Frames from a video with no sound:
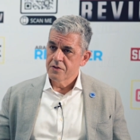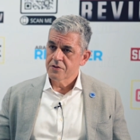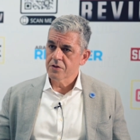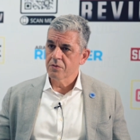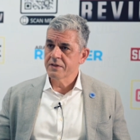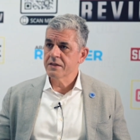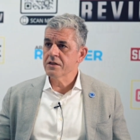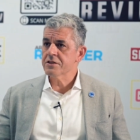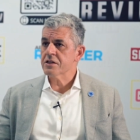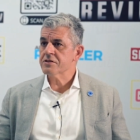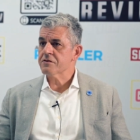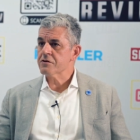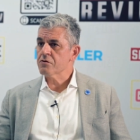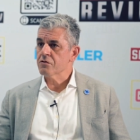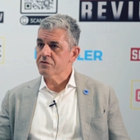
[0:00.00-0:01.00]
So with digital
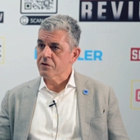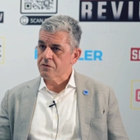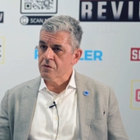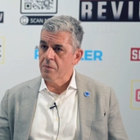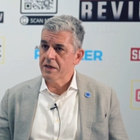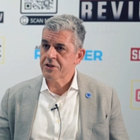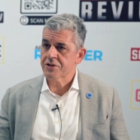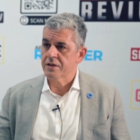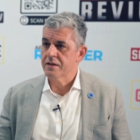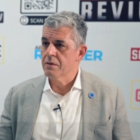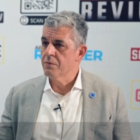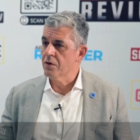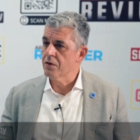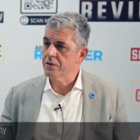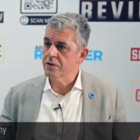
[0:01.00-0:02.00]
transformation,
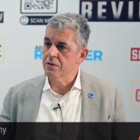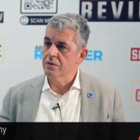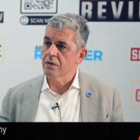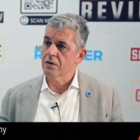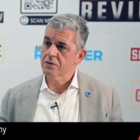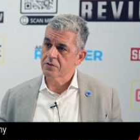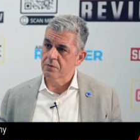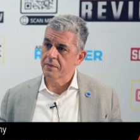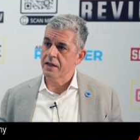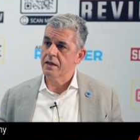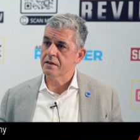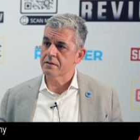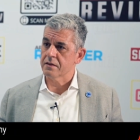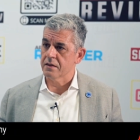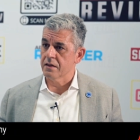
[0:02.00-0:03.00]
the more you
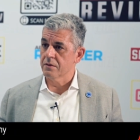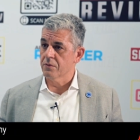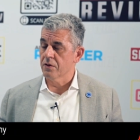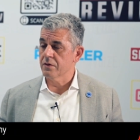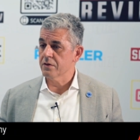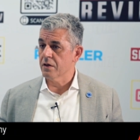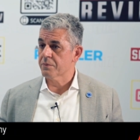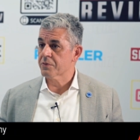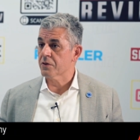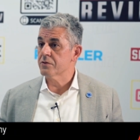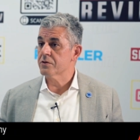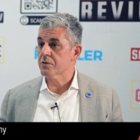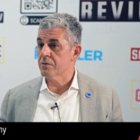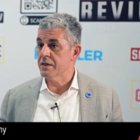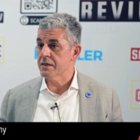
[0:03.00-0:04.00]
automate, uh, the more you're
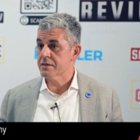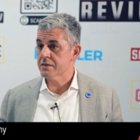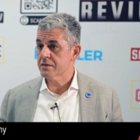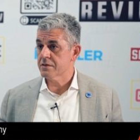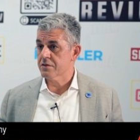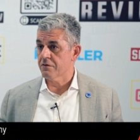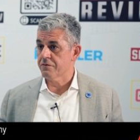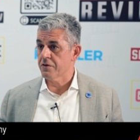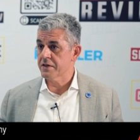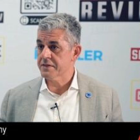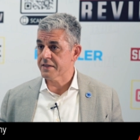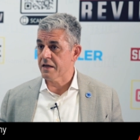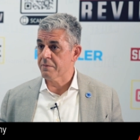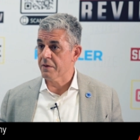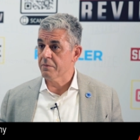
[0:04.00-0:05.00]
prone to risk. So for
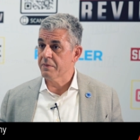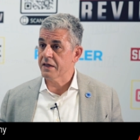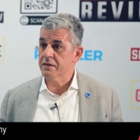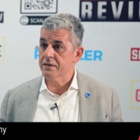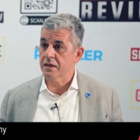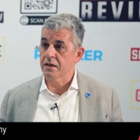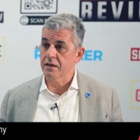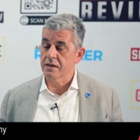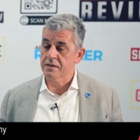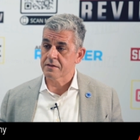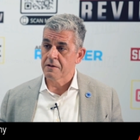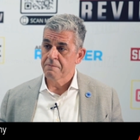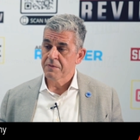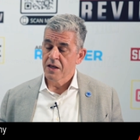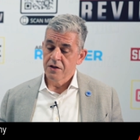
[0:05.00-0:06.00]
example, big deal
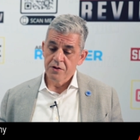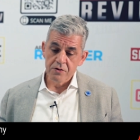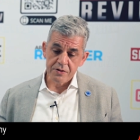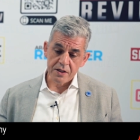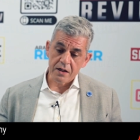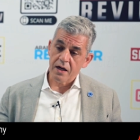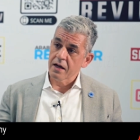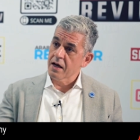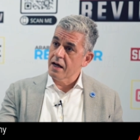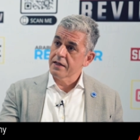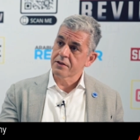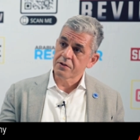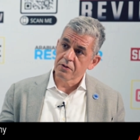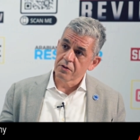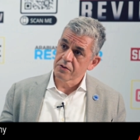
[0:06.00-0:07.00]
is using
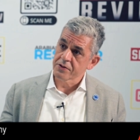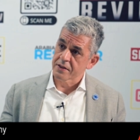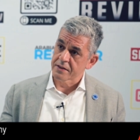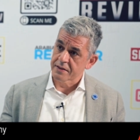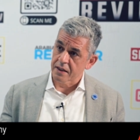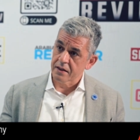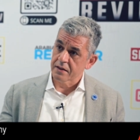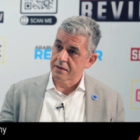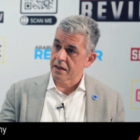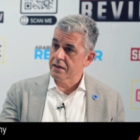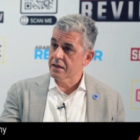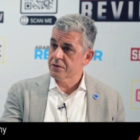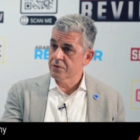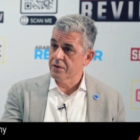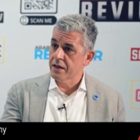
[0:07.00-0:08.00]
AI tools and sending
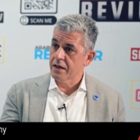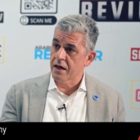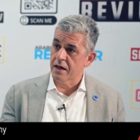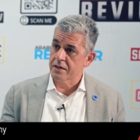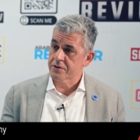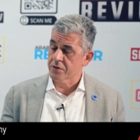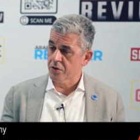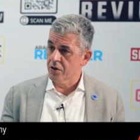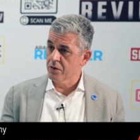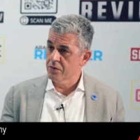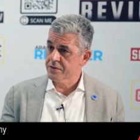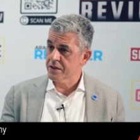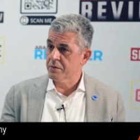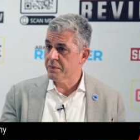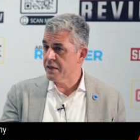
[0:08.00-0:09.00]
data to AI, so you're
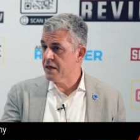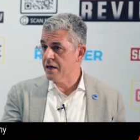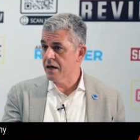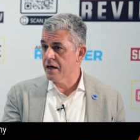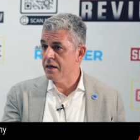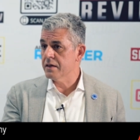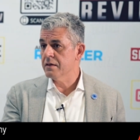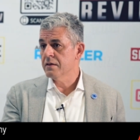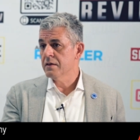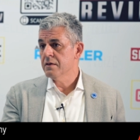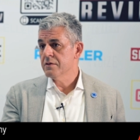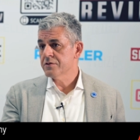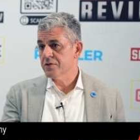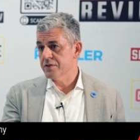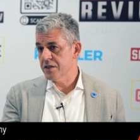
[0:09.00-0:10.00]
losing PII.
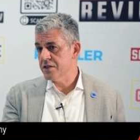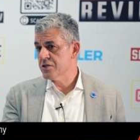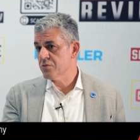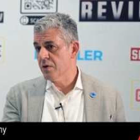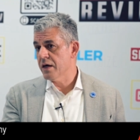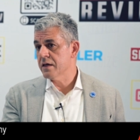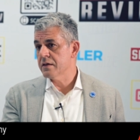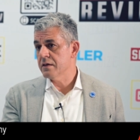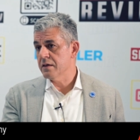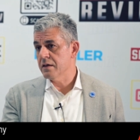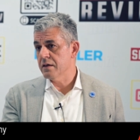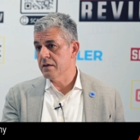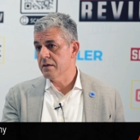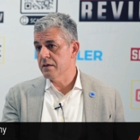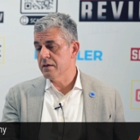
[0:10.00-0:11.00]
So this is one,
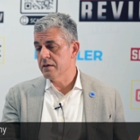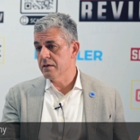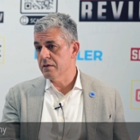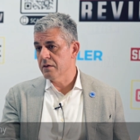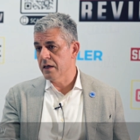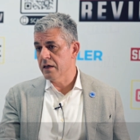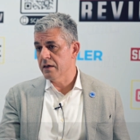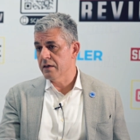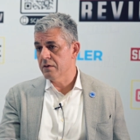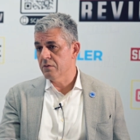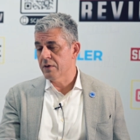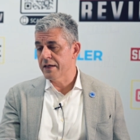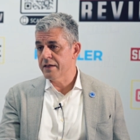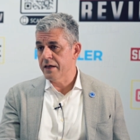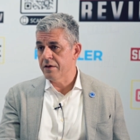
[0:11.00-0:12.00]
uh, uh
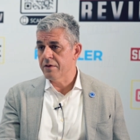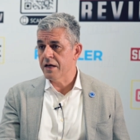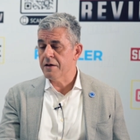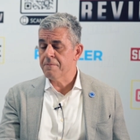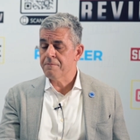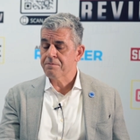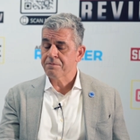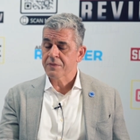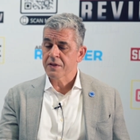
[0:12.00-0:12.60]
one area.